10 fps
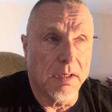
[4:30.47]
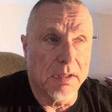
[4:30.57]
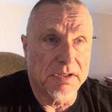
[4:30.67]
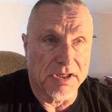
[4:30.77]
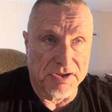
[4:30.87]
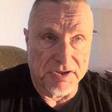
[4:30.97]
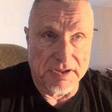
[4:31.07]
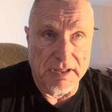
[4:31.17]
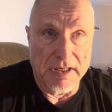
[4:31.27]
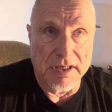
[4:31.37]
such as
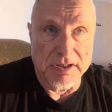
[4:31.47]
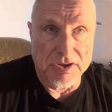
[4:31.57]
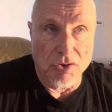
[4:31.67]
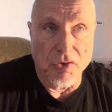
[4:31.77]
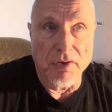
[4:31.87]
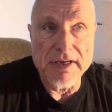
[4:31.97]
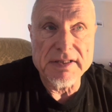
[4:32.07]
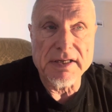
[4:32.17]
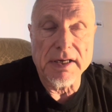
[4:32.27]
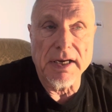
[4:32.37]
it is. Or
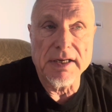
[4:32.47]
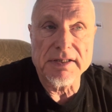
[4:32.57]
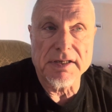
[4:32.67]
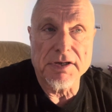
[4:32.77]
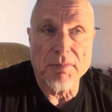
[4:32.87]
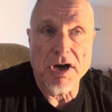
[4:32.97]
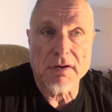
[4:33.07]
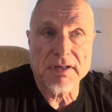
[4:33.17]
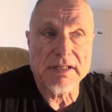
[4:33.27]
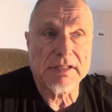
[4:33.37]
is
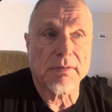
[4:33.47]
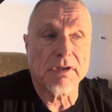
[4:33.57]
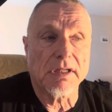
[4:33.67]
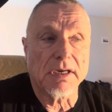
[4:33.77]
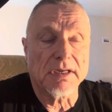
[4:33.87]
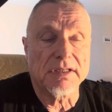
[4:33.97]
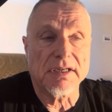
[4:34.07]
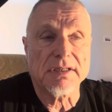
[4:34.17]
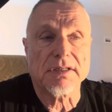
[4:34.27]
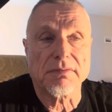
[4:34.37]
democracy something that
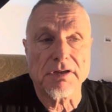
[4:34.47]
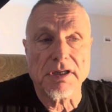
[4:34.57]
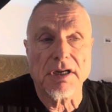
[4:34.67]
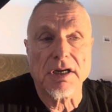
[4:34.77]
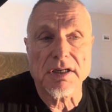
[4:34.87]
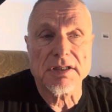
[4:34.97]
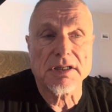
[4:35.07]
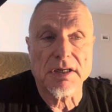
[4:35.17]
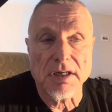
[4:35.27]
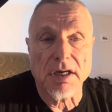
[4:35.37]
exists within a
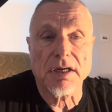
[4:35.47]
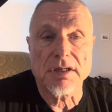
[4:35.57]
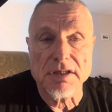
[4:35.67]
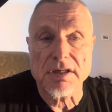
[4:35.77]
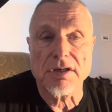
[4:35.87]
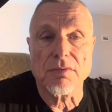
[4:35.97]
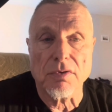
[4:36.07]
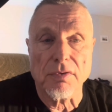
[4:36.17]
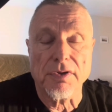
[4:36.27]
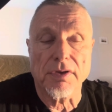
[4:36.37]

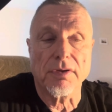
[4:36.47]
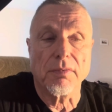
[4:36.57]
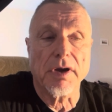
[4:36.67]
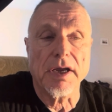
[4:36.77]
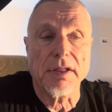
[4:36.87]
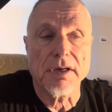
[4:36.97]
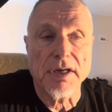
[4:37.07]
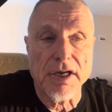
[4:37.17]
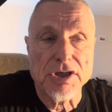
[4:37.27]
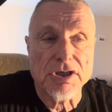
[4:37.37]
continual, that the way the
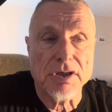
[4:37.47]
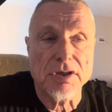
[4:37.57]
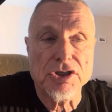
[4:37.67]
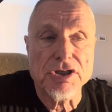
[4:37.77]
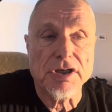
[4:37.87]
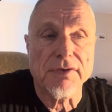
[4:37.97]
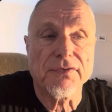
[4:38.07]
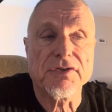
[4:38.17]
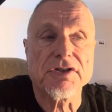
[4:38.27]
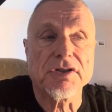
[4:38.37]
nation
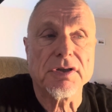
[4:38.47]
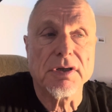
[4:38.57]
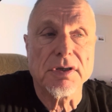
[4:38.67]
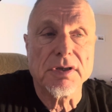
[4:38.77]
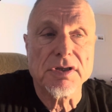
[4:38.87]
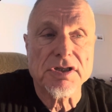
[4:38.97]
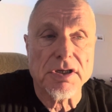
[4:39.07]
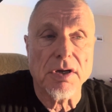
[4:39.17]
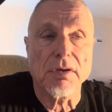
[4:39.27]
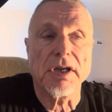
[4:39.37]
shifts
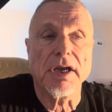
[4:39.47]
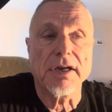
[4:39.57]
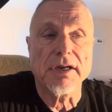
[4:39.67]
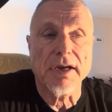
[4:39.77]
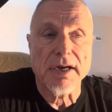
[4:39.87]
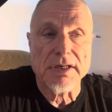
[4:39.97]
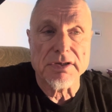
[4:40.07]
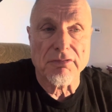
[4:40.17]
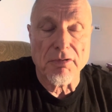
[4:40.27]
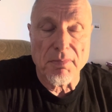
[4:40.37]
slowly and
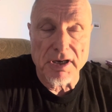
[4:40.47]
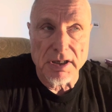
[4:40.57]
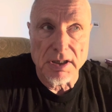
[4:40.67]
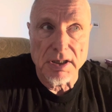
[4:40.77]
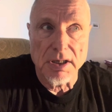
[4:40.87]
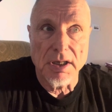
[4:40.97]
inexorably,